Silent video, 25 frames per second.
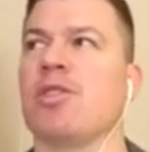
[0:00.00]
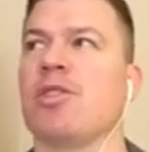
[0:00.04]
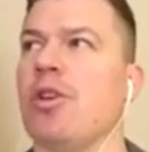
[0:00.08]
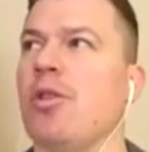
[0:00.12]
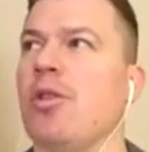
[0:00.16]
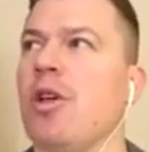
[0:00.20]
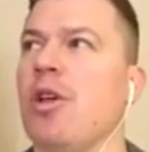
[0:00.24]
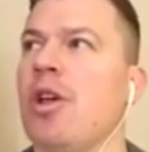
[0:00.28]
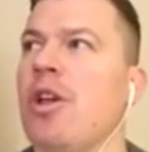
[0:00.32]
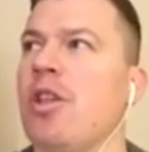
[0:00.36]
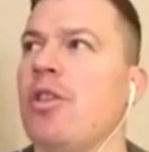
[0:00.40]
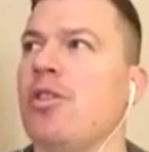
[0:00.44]

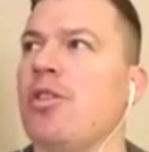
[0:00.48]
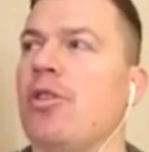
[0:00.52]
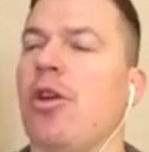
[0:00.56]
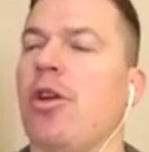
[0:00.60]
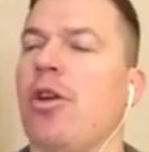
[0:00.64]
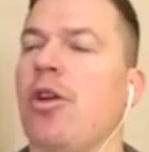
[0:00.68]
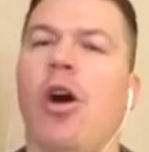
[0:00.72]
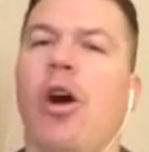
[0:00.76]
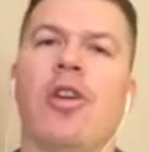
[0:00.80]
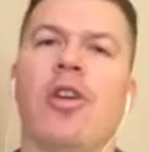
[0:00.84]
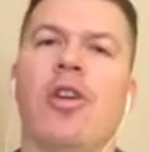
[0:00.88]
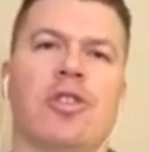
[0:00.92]
So
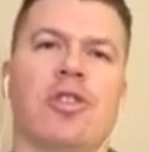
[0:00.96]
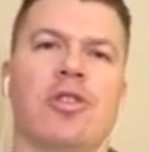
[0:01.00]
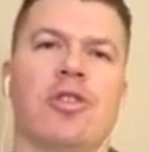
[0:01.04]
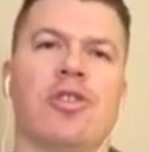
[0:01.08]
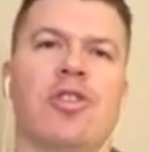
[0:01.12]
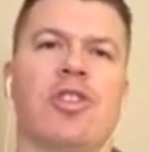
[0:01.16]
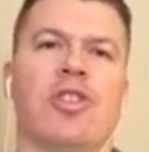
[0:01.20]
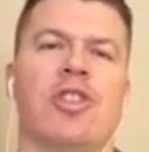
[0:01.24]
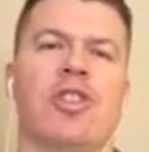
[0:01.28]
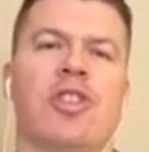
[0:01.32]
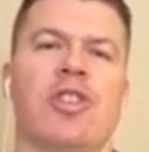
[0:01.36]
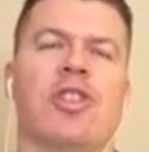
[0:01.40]
there are
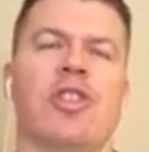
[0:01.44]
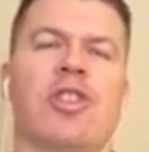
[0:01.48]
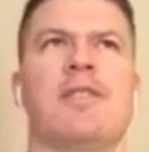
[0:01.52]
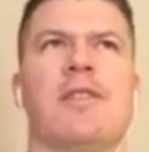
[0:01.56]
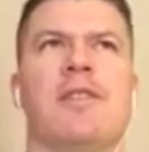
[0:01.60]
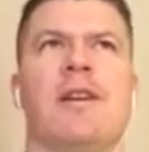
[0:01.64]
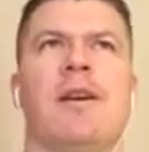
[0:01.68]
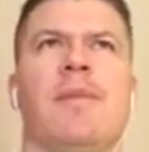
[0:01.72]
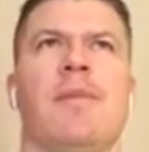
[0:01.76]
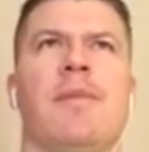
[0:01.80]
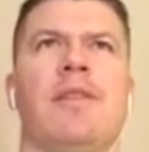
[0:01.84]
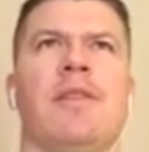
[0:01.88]

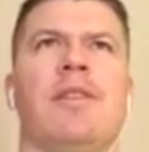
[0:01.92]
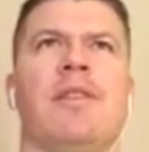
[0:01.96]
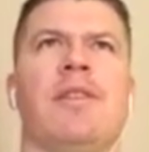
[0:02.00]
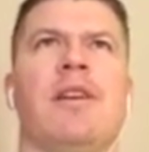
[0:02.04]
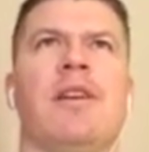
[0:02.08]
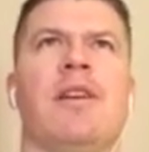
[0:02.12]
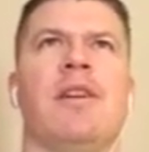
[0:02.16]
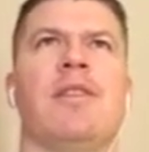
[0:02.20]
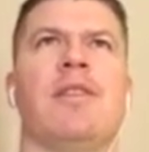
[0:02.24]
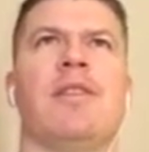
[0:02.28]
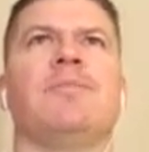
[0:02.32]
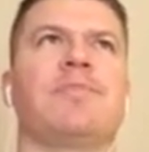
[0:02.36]
solutions.
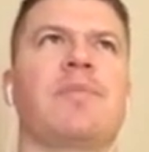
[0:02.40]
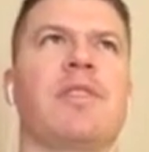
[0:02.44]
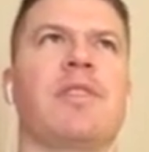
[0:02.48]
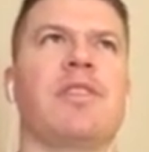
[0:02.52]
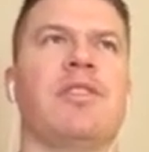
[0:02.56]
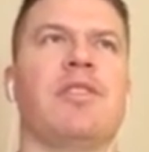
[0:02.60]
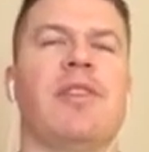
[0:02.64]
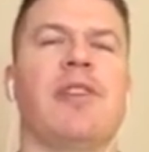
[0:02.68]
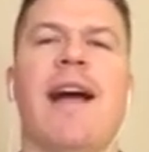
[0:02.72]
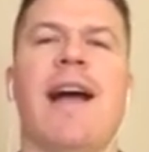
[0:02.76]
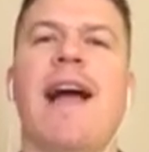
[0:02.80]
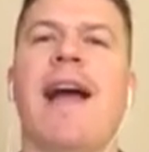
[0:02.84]
Another
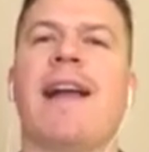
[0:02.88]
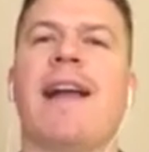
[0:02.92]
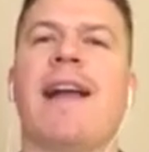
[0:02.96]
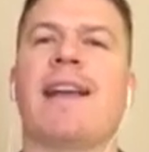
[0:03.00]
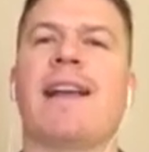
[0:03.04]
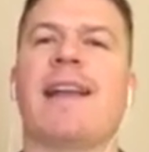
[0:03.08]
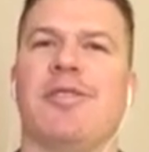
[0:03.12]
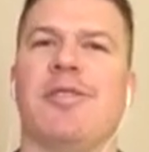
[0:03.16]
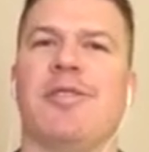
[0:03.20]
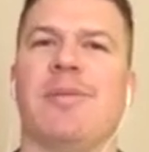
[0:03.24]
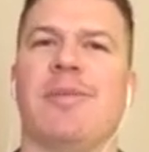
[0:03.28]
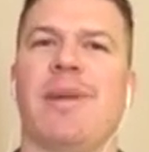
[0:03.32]
little
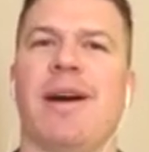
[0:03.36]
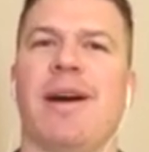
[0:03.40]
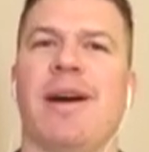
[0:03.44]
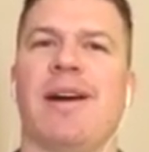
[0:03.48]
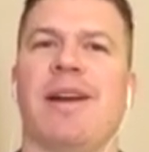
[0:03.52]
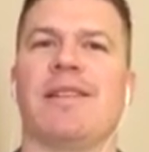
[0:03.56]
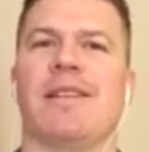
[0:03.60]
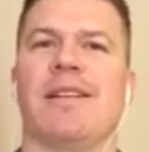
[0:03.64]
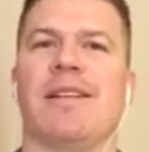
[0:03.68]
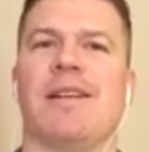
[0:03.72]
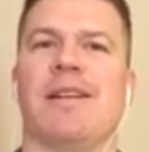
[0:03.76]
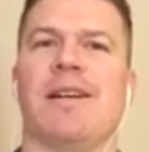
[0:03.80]
hack I learned
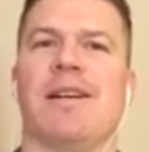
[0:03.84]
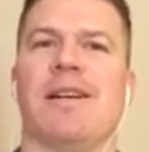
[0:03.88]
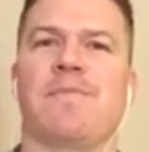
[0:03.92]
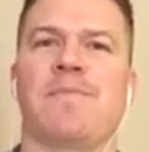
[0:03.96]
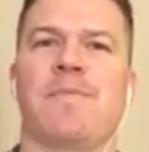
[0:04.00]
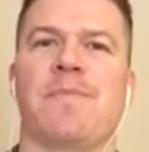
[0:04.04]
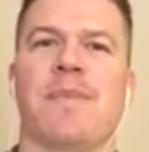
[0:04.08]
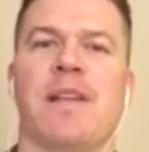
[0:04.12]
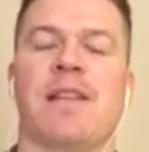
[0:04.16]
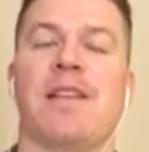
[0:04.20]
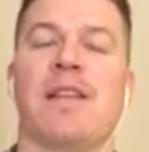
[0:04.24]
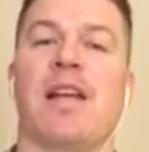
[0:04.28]
about,
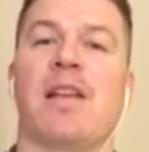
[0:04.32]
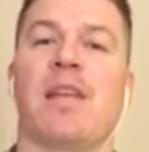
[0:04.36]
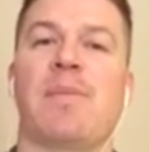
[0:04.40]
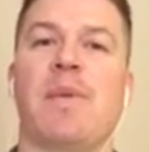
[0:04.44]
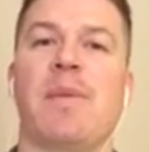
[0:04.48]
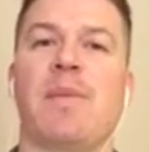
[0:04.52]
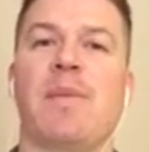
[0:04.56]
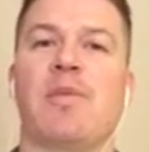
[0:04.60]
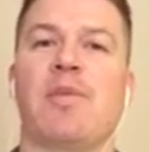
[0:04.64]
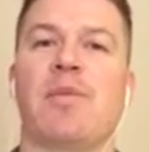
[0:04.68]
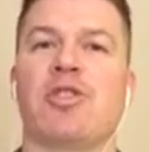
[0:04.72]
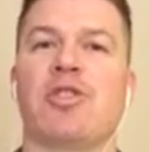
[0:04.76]
a lot
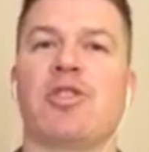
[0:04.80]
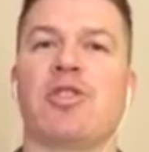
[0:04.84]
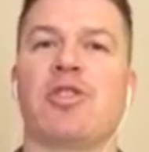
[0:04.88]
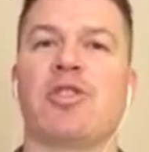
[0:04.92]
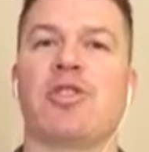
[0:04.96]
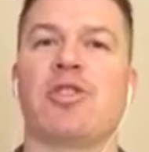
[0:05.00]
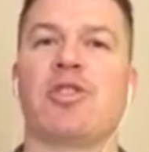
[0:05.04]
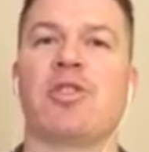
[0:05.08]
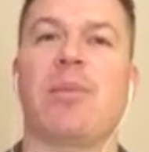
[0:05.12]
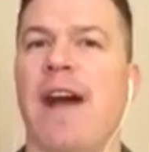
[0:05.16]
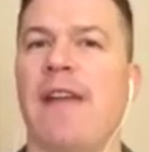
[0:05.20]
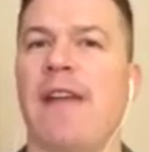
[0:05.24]
of people
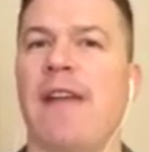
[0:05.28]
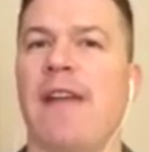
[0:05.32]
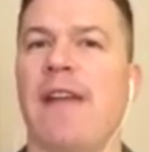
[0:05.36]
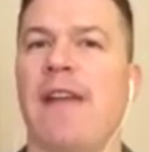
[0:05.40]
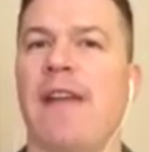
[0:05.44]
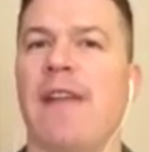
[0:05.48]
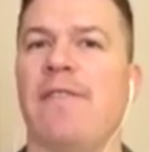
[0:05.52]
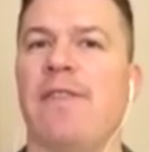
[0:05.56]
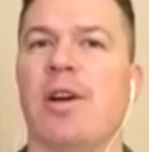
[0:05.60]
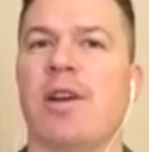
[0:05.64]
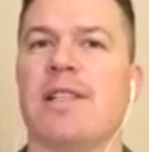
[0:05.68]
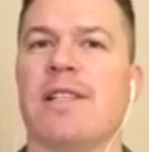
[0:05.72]
start a
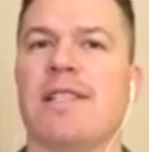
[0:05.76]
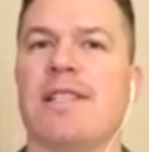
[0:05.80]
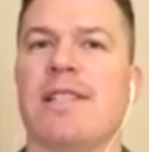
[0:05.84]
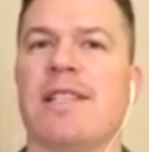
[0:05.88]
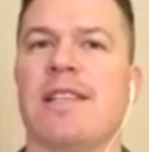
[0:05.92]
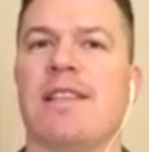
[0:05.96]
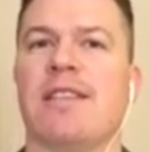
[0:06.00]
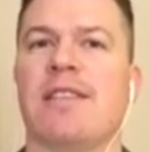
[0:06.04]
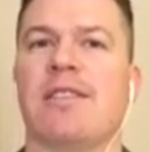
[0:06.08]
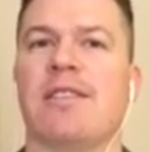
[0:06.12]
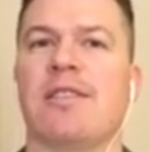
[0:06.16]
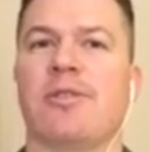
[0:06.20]

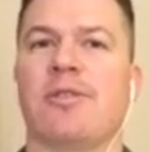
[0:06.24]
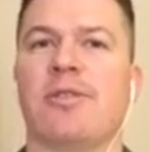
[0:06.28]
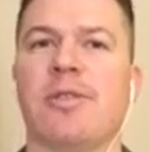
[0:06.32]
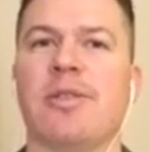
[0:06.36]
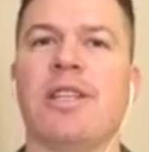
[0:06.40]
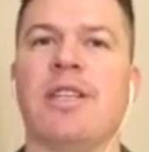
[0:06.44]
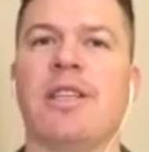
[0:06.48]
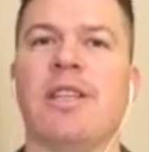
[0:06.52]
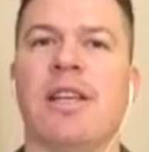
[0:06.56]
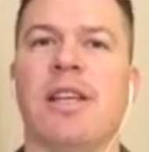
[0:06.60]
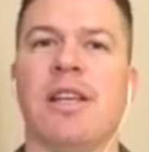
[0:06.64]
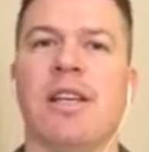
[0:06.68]

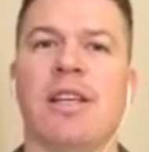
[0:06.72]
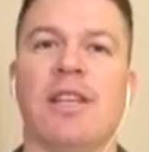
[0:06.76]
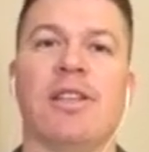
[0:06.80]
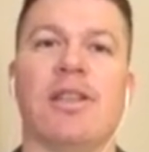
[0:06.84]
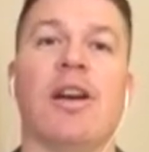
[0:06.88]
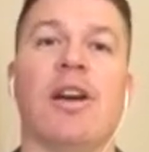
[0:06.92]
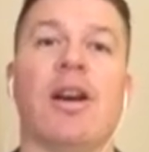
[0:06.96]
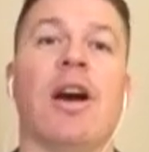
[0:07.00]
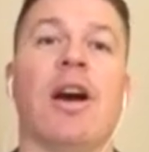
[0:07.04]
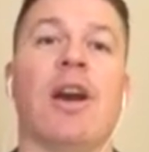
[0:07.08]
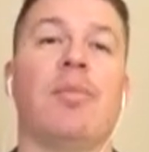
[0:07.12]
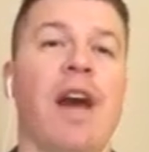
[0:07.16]
501c3
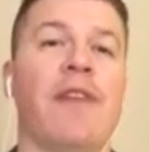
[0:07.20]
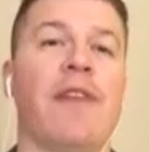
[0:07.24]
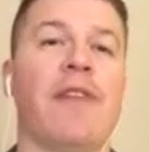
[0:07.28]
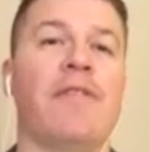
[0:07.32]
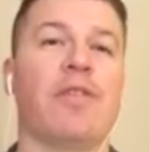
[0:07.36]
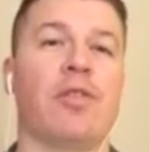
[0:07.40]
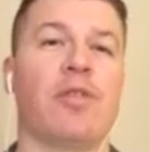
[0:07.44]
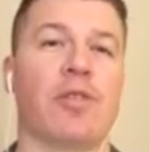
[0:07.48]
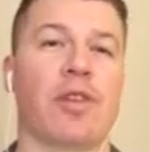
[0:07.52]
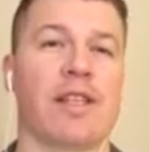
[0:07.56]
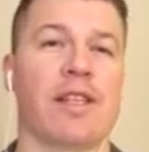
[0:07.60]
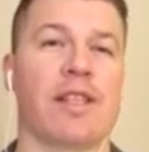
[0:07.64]

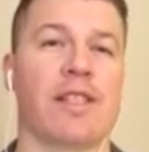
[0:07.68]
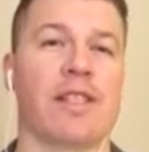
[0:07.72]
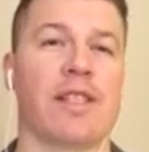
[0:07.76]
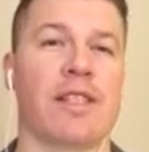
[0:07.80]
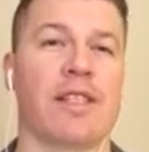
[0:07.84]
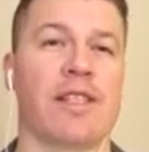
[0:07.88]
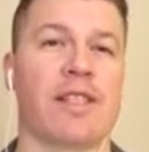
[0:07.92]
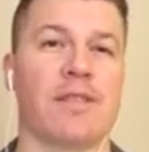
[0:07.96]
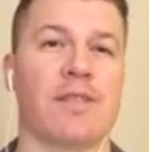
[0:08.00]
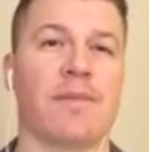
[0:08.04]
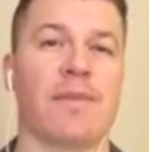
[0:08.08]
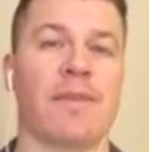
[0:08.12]
nonprofit
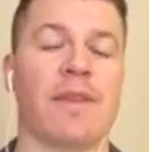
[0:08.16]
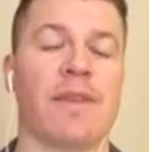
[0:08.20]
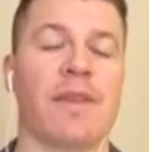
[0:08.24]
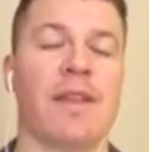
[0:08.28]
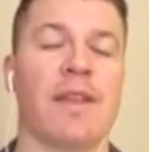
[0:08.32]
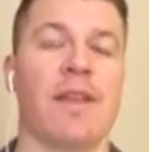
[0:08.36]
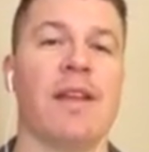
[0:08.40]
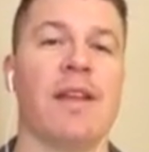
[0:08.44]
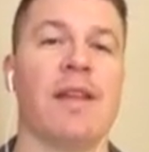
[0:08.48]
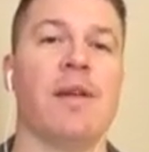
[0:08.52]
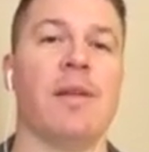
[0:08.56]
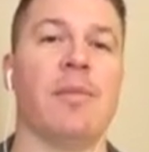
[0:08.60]

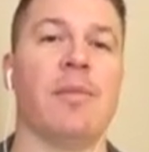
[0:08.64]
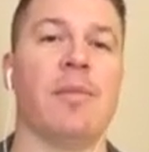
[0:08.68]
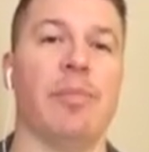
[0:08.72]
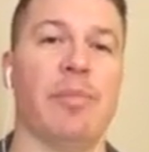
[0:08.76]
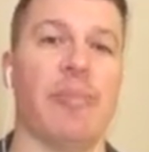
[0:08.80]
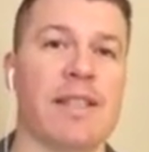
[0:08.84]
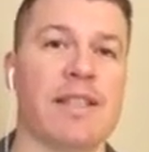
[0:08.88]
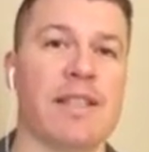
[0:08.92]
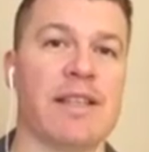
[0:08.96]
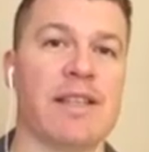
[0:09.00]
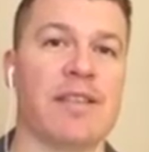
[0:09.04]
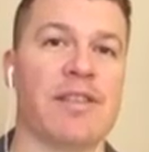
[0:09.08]
organization,
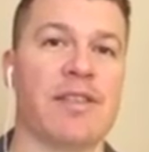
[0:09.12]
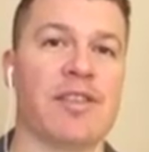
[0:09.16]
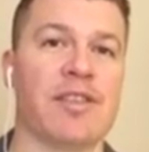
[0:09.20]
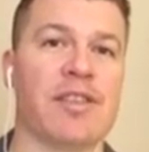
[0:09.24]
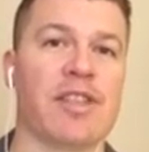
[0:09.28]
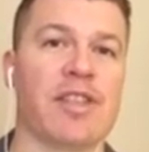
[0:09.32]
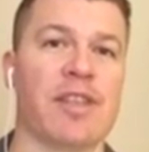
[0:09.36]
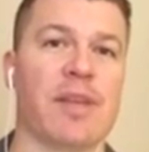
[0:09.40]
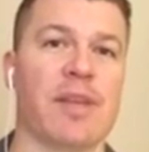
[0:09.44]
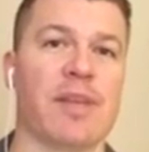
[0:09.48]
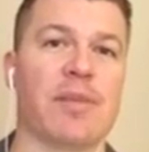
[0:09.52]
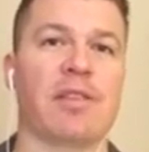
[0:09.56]
but
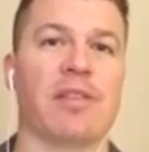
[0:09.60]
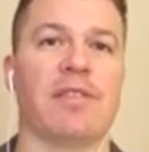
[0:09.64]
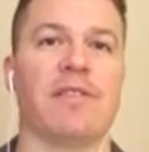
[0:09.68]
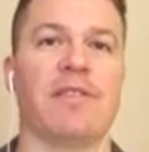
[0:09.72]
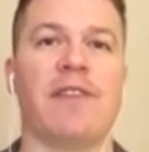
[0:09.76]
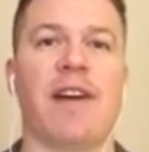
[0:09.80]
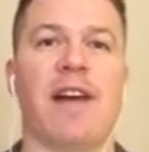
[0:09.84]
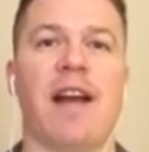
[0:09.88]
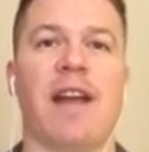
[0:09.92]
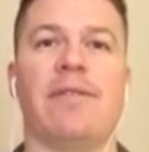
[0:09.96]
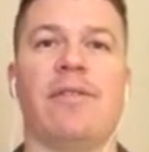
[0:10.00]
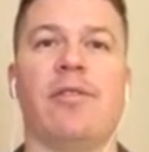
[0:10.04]
there's something
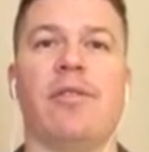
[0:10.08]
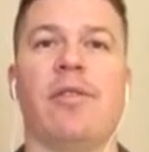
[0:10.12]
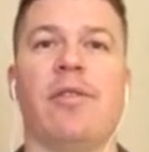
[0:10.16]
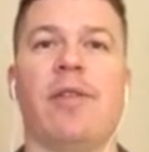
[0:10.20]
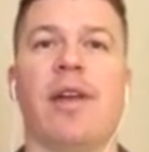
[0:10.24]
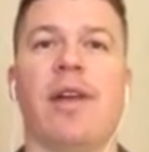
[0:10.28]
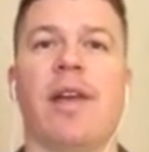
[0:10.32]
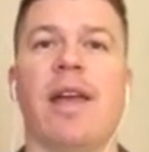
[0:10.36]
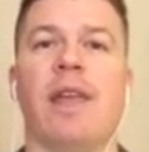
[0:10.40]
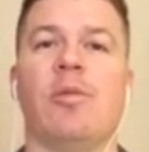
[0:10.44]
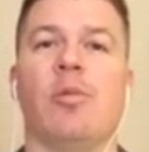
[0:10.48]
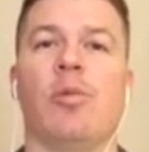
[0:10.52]
called a
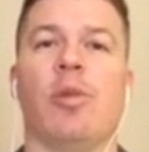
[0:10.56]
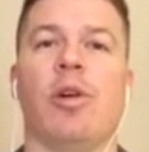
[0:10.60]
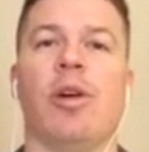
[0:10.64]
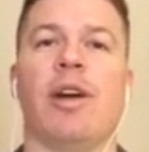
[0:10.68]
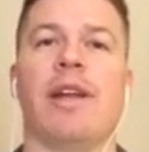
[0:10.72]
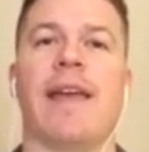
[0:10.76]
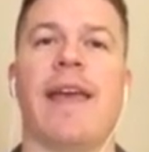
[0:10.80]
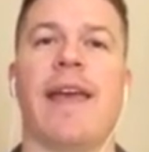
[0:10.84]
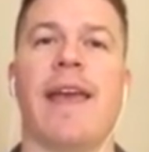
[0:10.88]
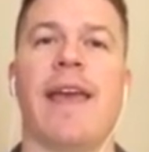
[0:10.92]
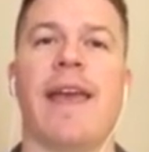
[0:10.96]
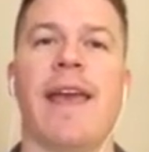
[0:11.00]

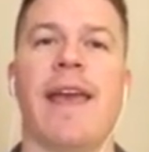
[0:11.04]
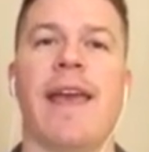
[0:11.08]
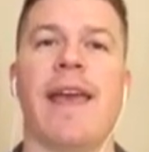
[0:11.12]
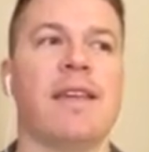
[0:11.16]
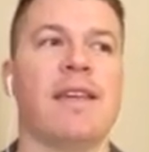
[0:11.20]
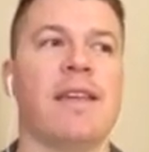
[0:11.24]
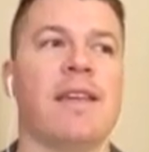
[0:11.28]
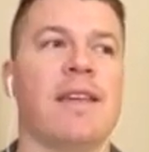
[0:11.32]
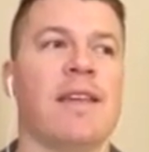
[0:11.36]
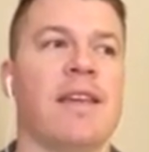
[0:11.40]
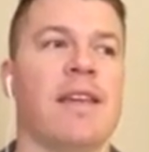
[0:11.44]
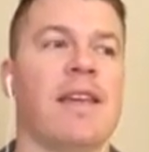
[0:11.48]

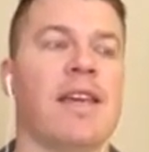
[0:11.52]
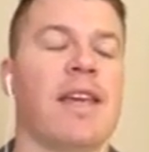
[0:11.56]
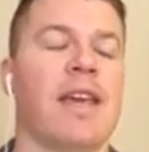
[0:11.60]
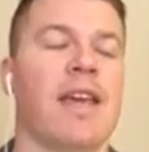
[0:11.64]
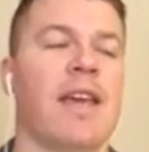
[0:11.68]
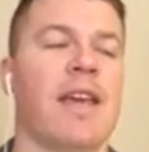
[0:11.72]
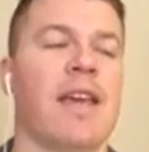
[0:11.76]
501a.